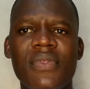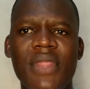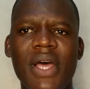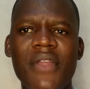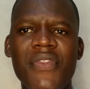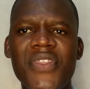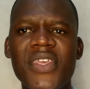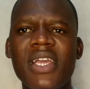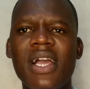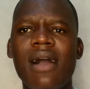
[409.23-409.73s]

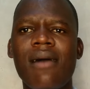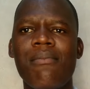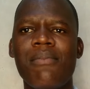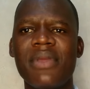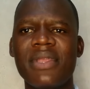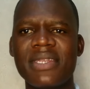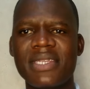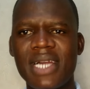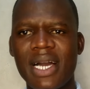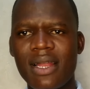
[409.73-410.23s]
Nothing
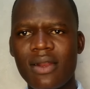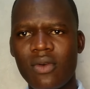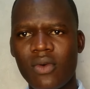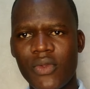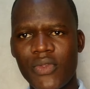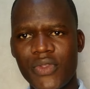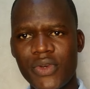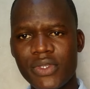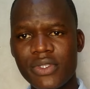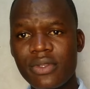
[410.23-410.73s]
has been done
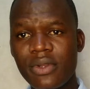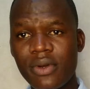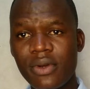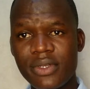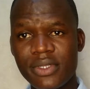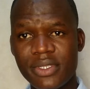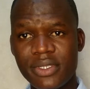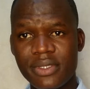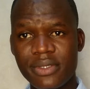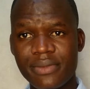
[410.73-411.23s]
on those
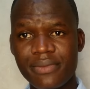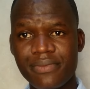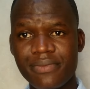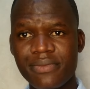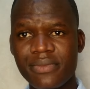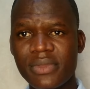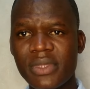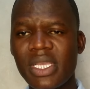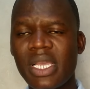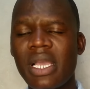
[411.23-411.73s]
roads.
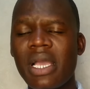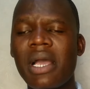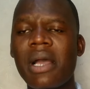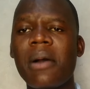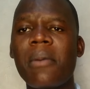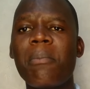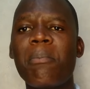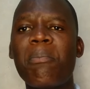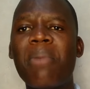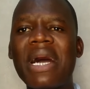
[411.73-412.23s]

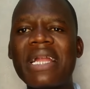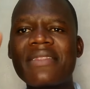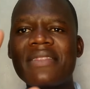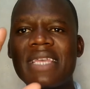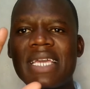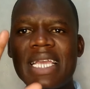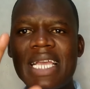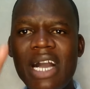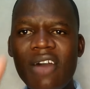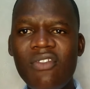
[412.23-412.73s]

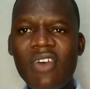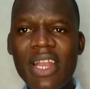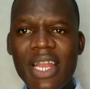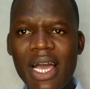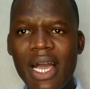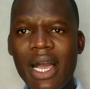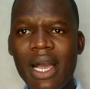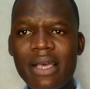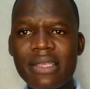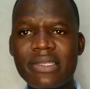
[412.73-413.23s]
But the
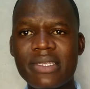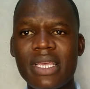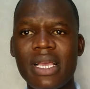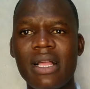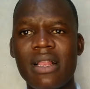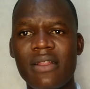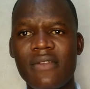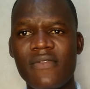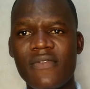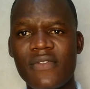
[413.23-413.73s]
governor
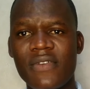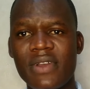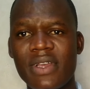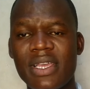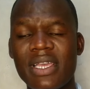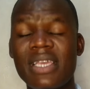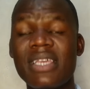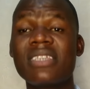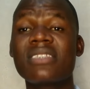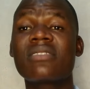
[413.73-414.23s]
herself
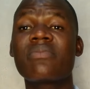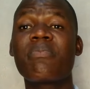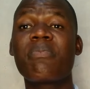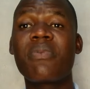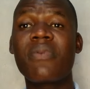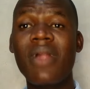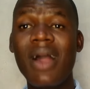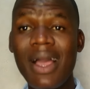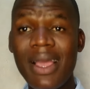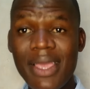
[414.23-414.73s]
is
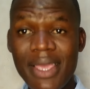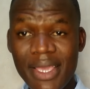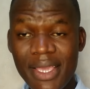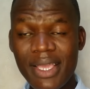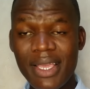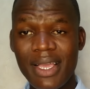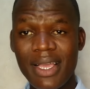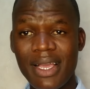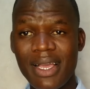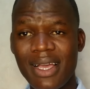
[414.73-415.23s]

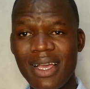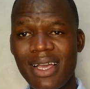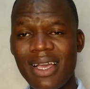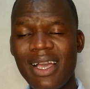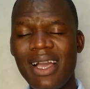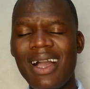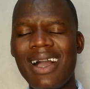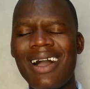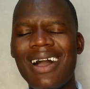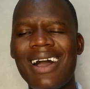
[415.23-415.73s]
bragging
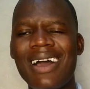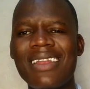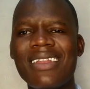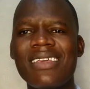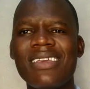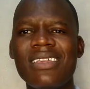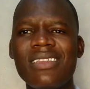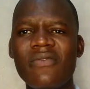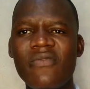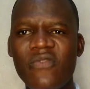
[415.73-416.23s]

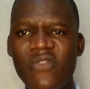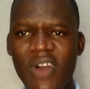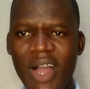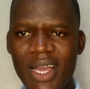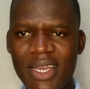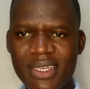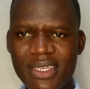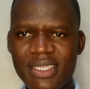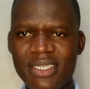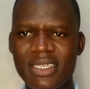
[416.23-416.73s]
and in
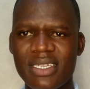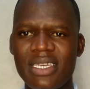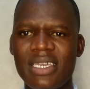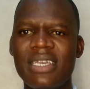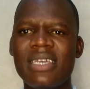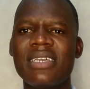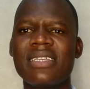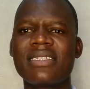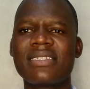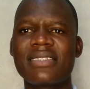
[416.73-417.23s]
fact
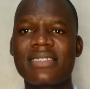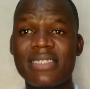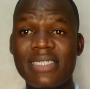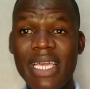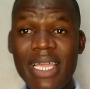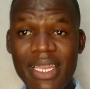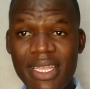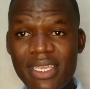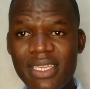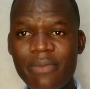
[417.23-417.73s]

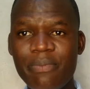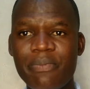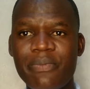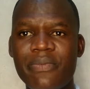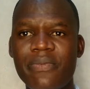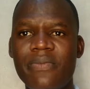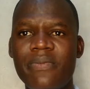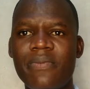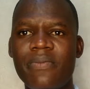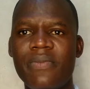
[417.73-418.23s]

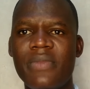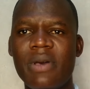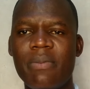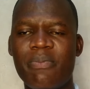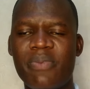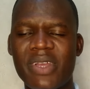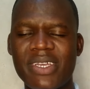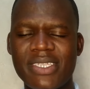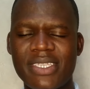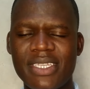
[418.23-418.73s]
telling
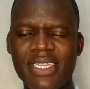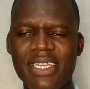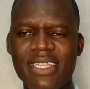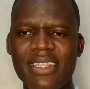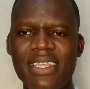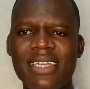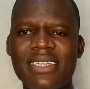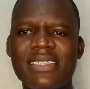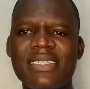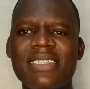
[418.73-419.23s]
the
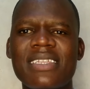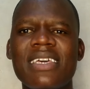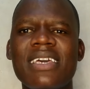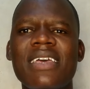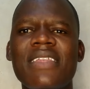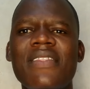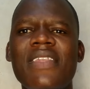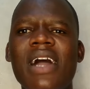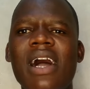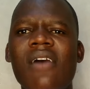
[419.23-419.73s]
president that
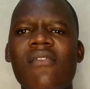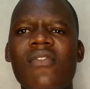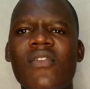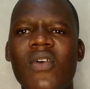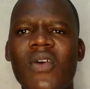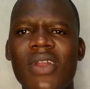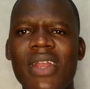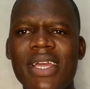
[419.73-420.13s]
they have